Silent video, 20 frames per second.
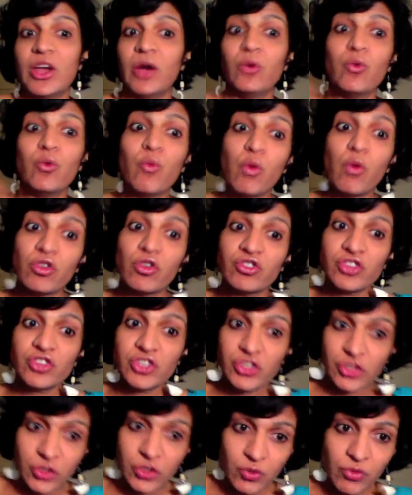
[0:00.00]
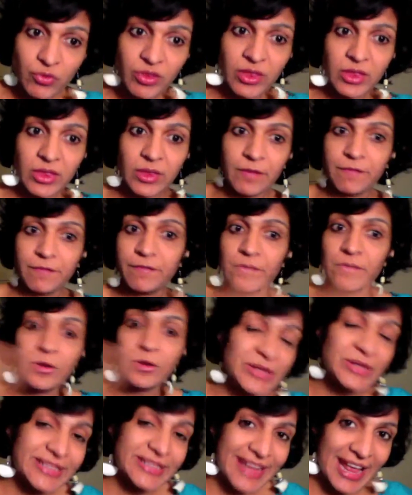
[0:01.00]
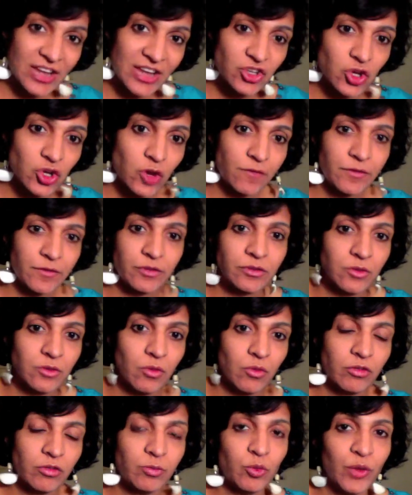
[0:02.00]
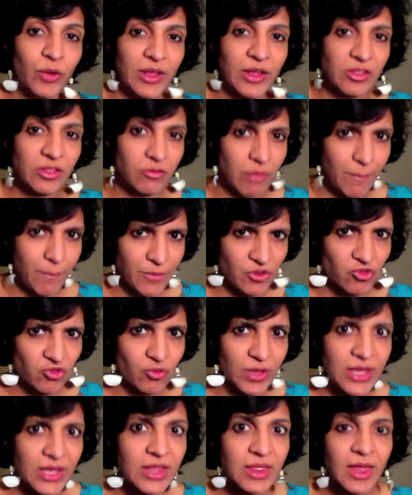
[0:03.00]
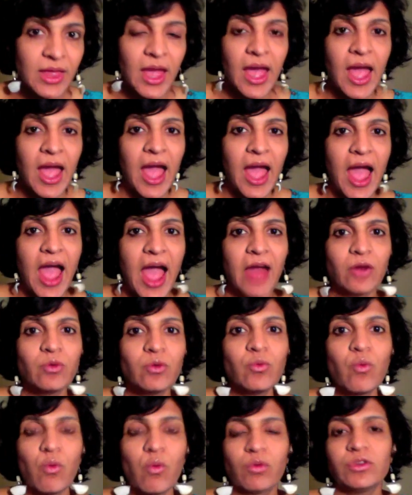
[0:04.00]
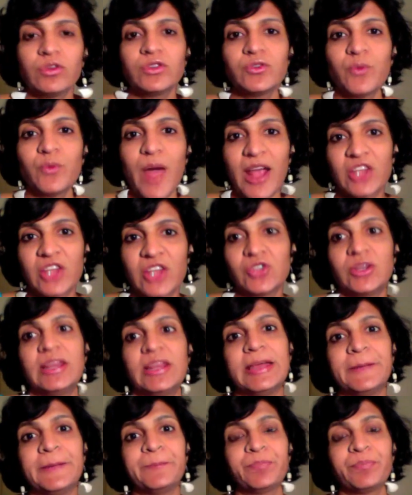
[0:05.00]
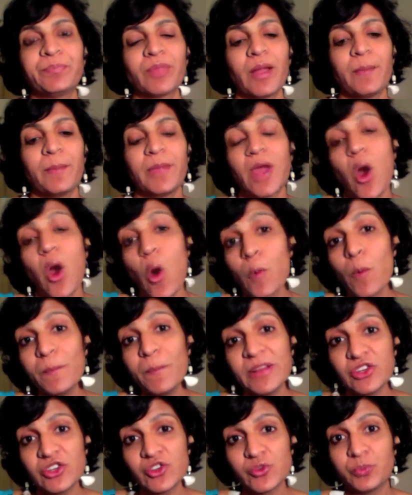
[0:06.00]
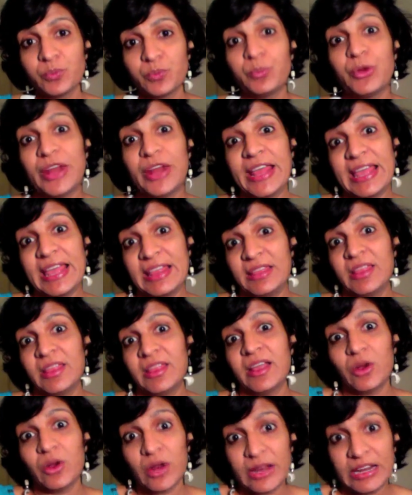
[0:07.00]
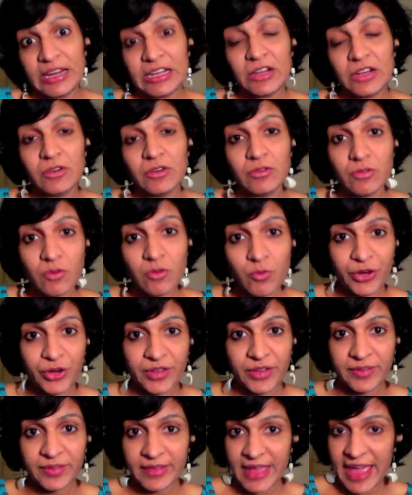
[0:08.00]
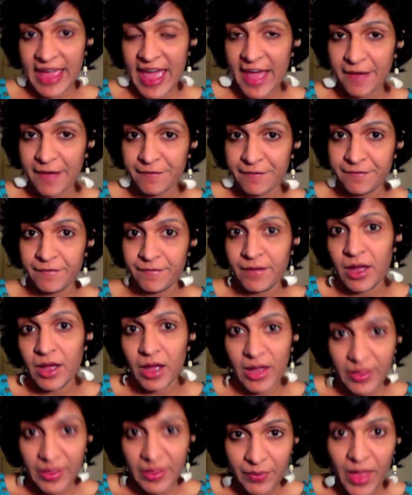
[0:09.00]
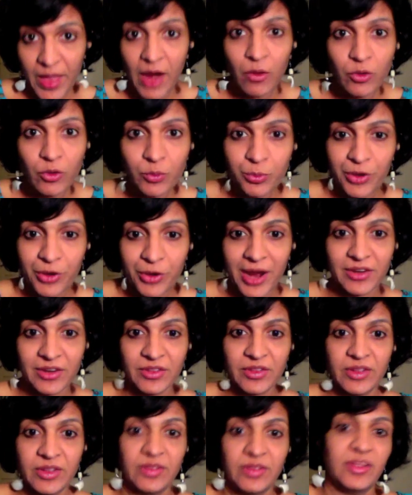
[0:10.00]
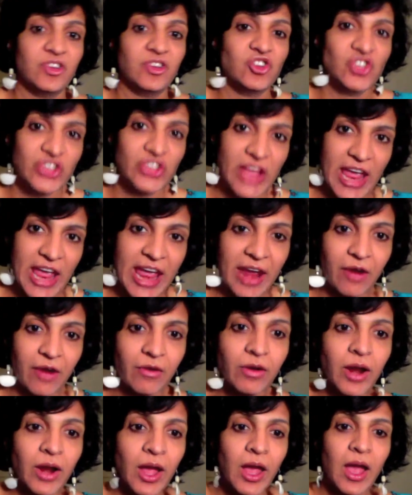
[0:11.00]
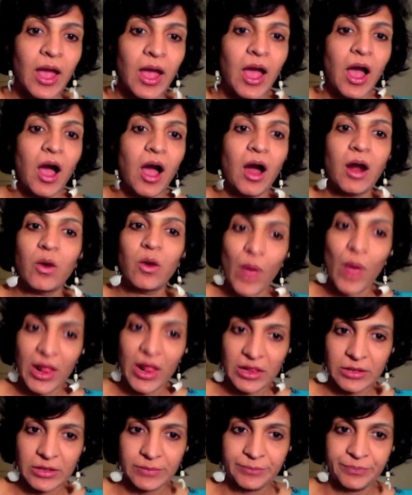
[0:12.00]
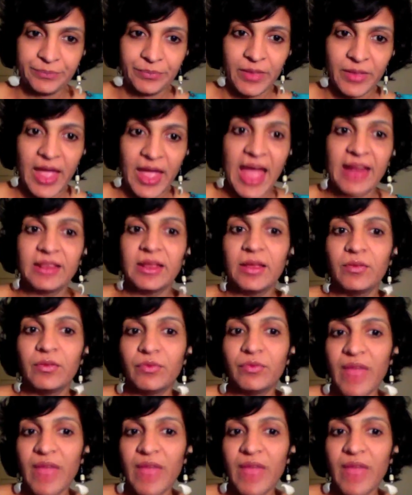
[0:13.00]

who want to use the full potential of a source book and repertories, and who want to actually be open to putting in the clinical rubrics they have in their own practices and share, are welcome. And